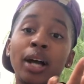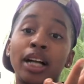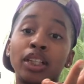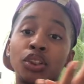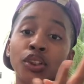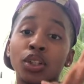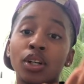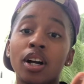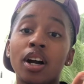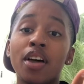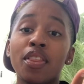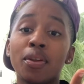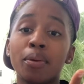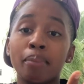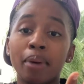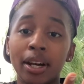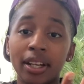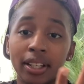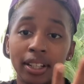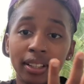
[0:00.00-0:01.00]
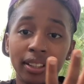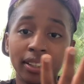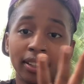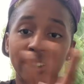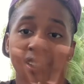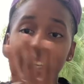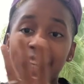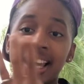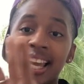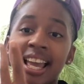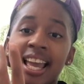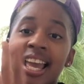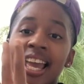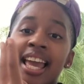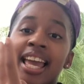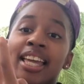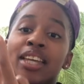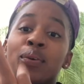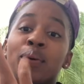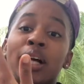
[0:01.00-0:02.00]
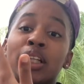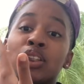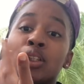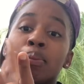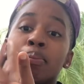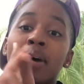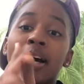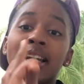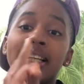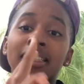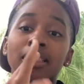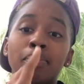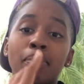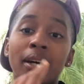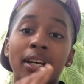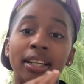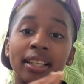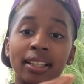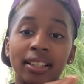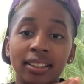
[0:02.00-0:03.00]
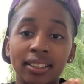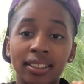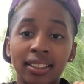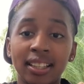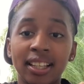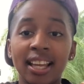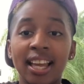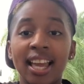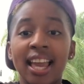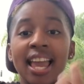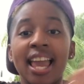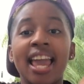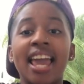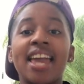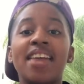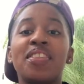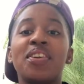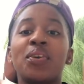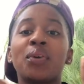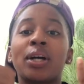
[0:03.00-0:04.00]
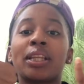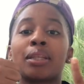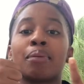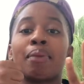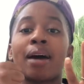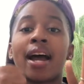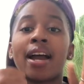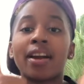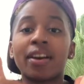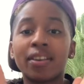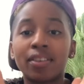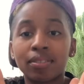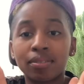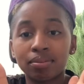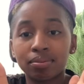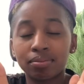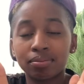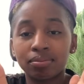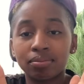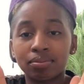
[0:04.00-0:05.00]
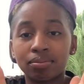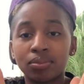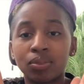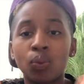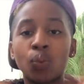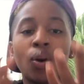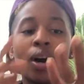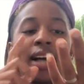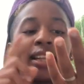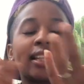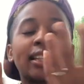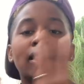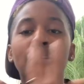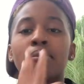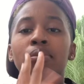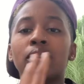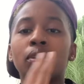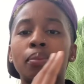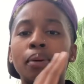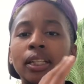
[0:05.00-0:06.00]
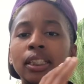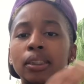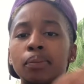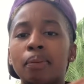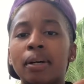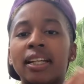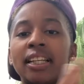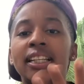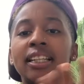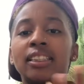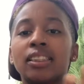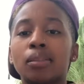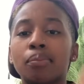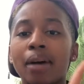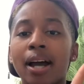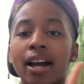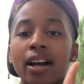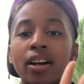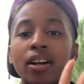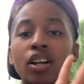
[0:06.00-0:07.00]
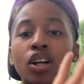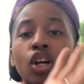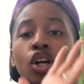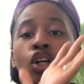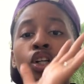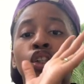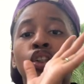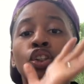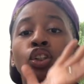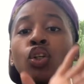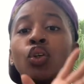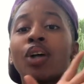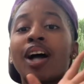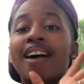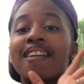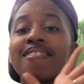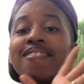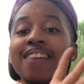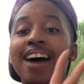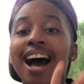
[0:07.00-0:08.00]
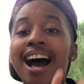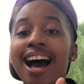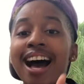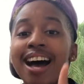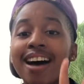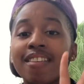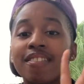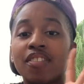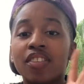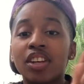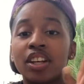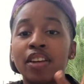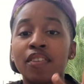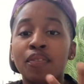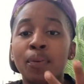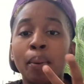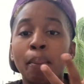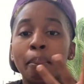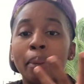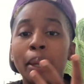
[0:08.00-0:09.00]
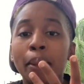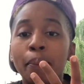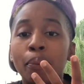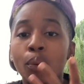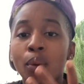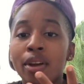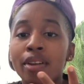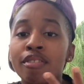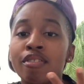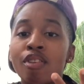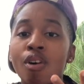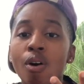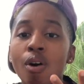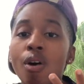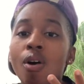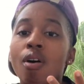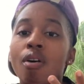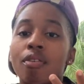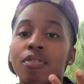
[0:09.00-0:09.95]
your other buddy, you got your buddy's buddy, and then you got the buyer. Well, I think the buddy's buddy is the buyer. So you got 5 different people involved.